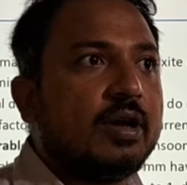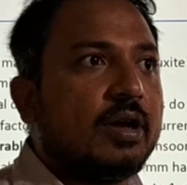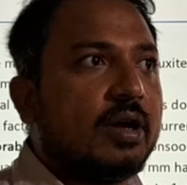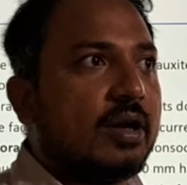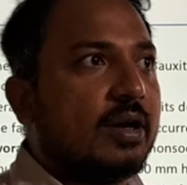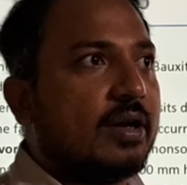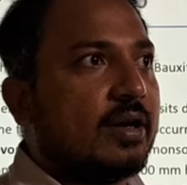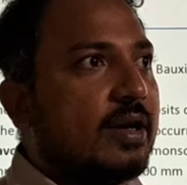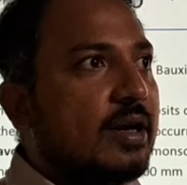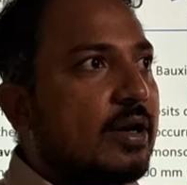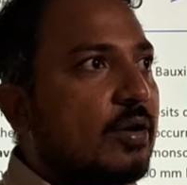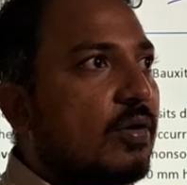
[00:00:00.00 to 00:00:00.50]

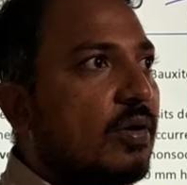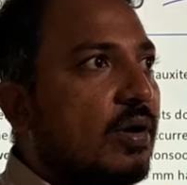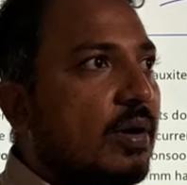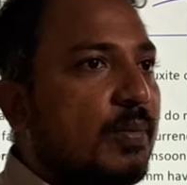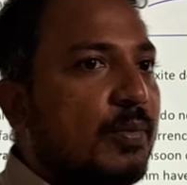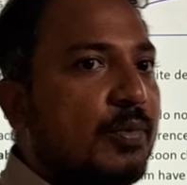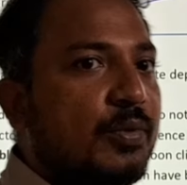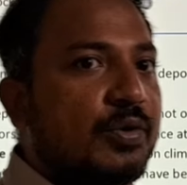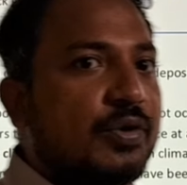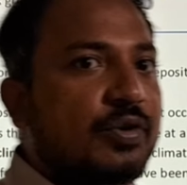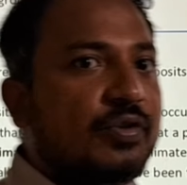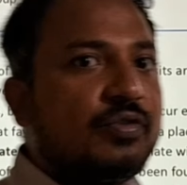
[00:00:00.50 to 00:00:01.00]
And in
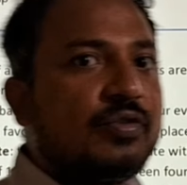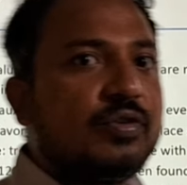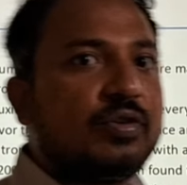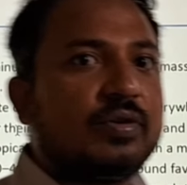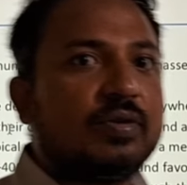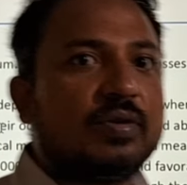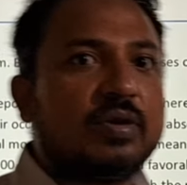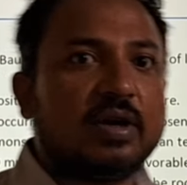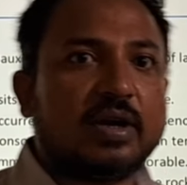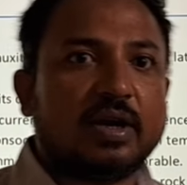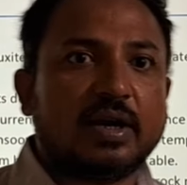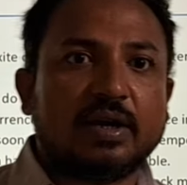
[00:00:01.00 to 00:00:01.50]
Koraput region
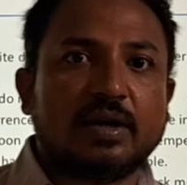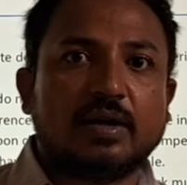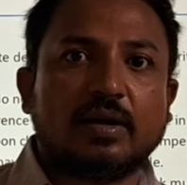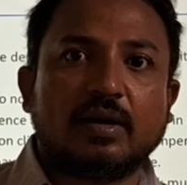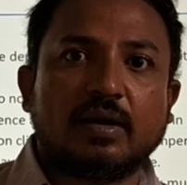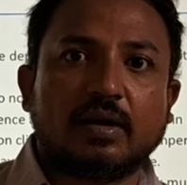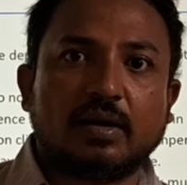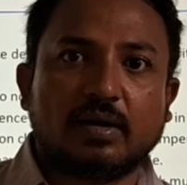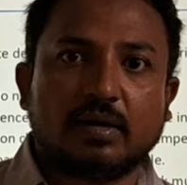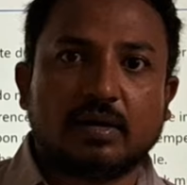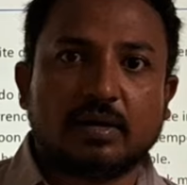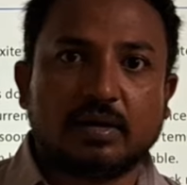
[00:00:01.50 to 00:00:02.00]
you will get
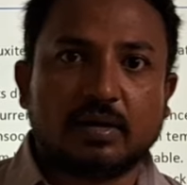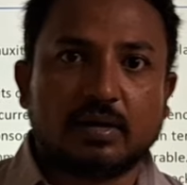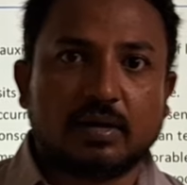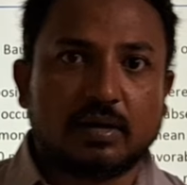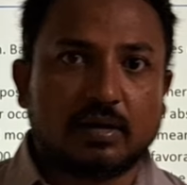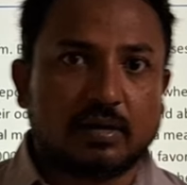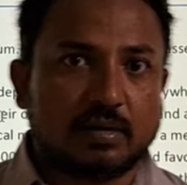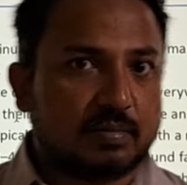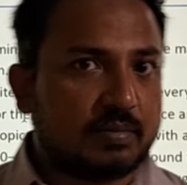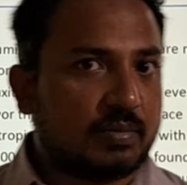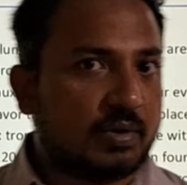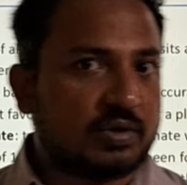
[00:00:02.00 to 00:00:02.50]

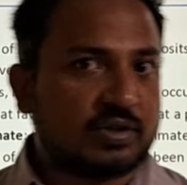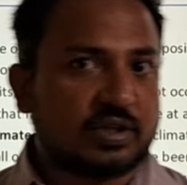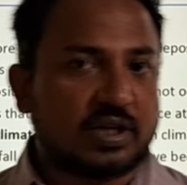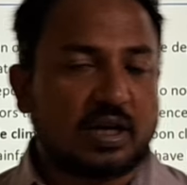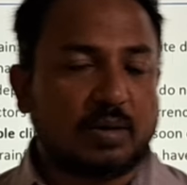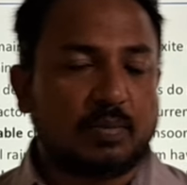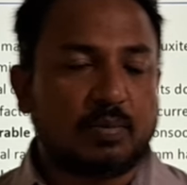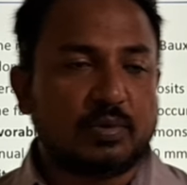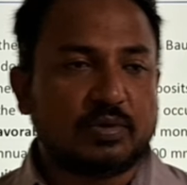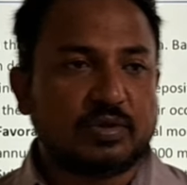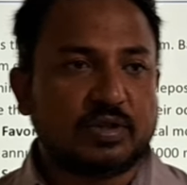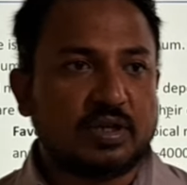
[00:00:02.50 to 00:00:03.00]
bauxite
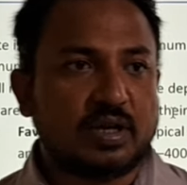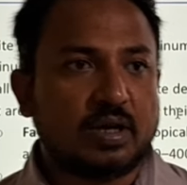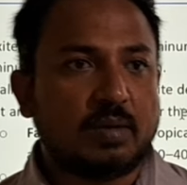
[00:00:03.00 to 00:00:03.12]
deposition